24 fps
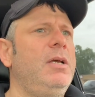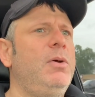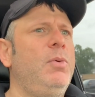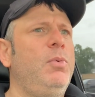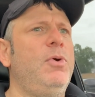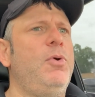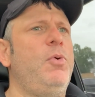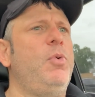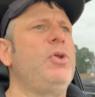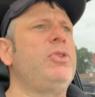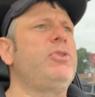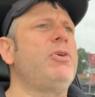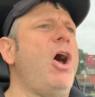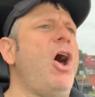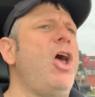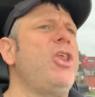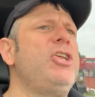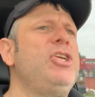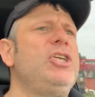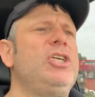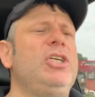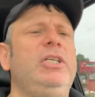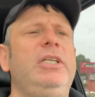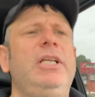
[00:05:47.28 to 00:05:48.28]
With, with
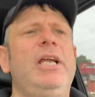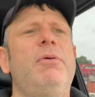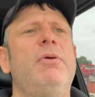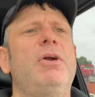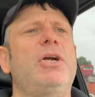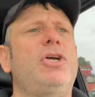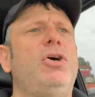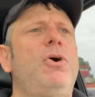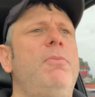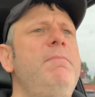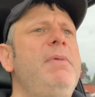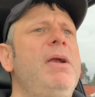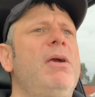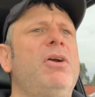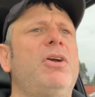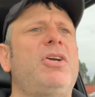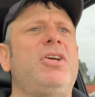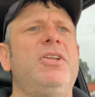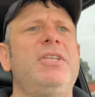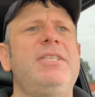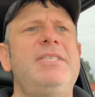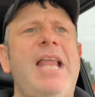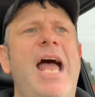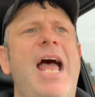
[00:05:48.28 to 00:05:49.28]
all your lyrical
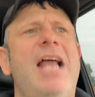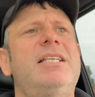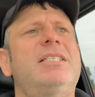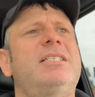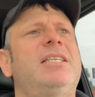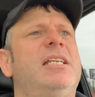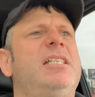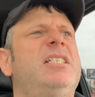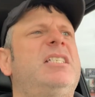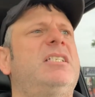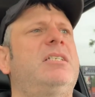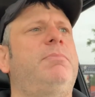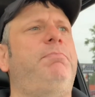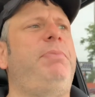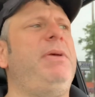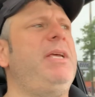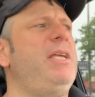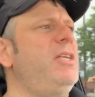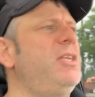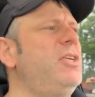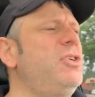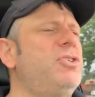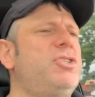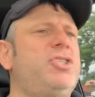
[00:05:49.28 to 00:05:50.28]
miracle nonsense
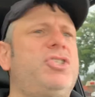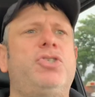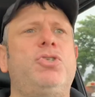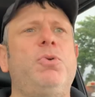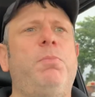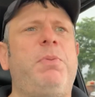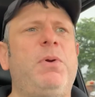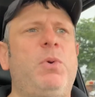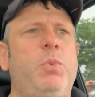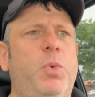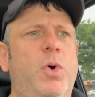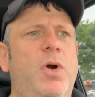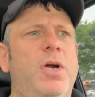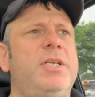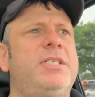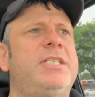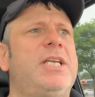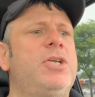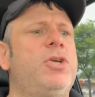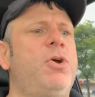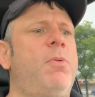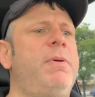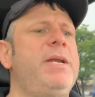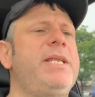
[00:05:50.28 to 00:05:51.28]
spitting your stupid words
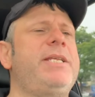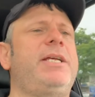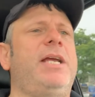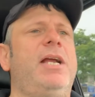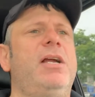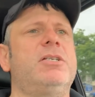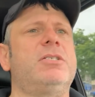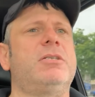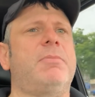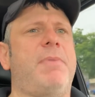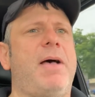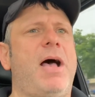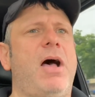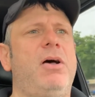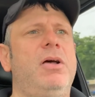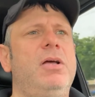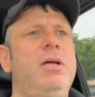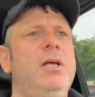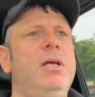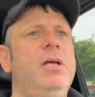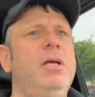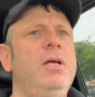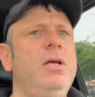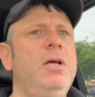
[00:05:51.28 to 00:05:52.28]
that nobody cares about.
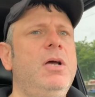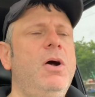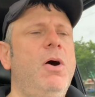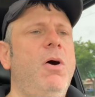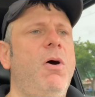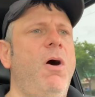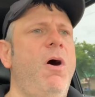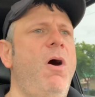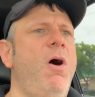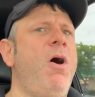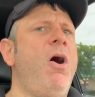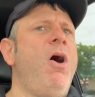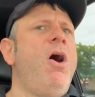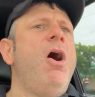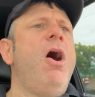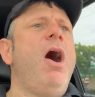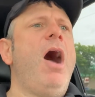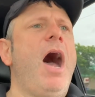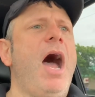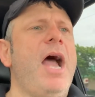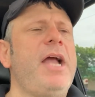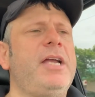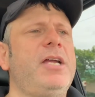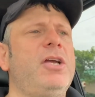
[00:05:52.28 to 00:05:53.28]
Oh,
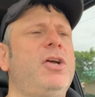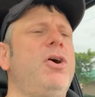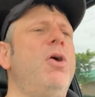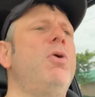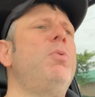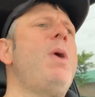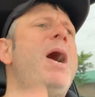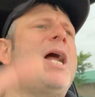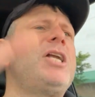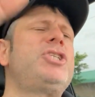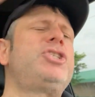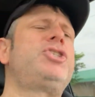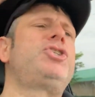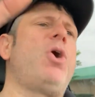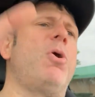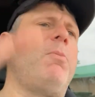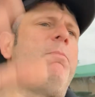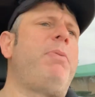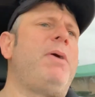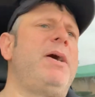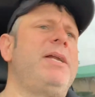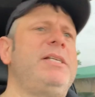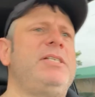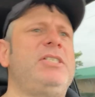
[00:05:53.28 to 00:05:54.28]
I could go watch
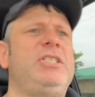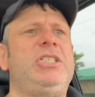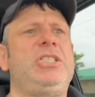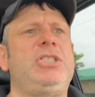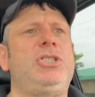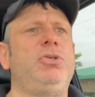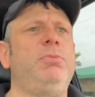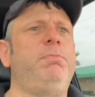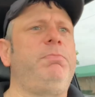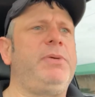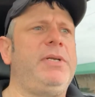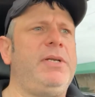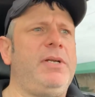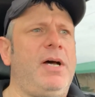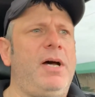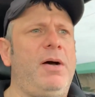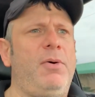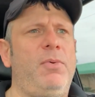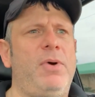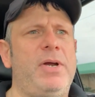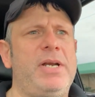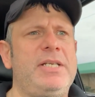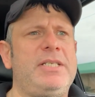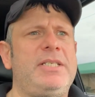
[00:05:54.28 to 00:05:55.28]
Joe Budden's stupid
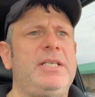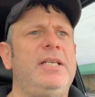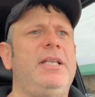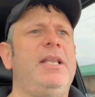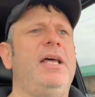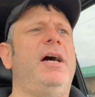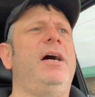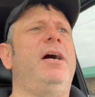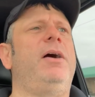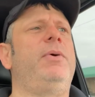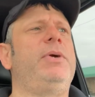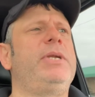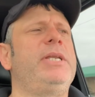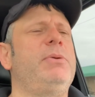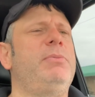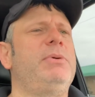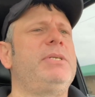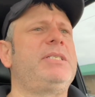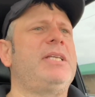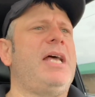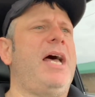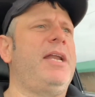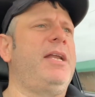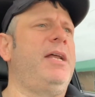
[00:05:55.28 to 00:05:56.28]
uh what is it uh, when he
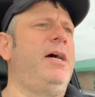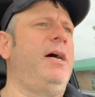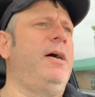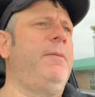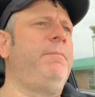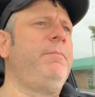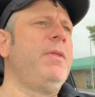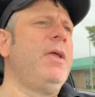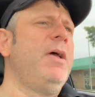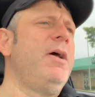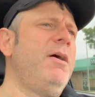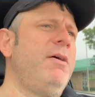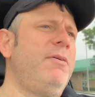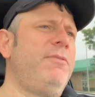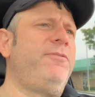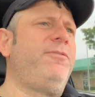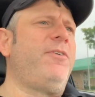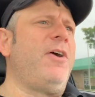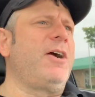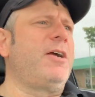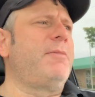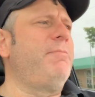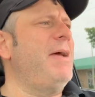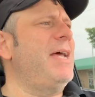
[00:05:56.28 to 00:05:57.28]
was on uh
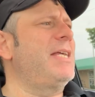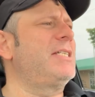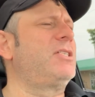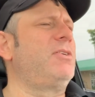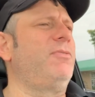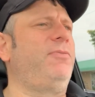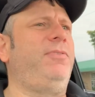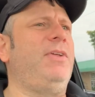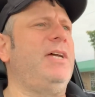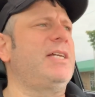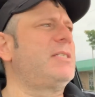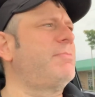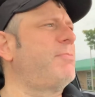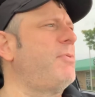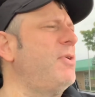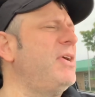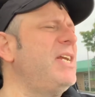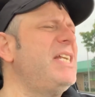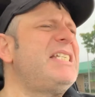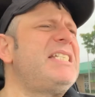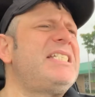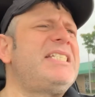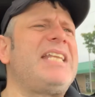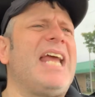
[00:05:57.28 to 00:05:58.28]
Funkmaster Flex, bro.
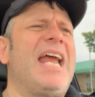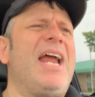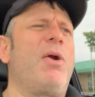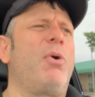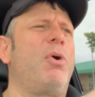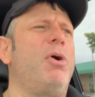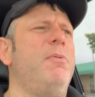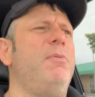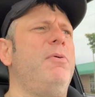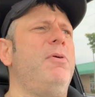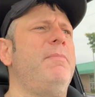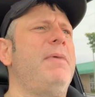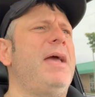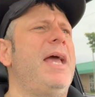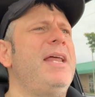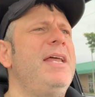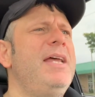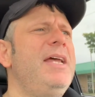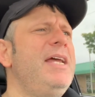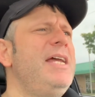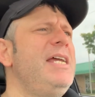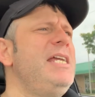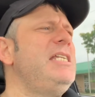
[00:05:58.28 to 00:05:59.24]
It's terrible, man.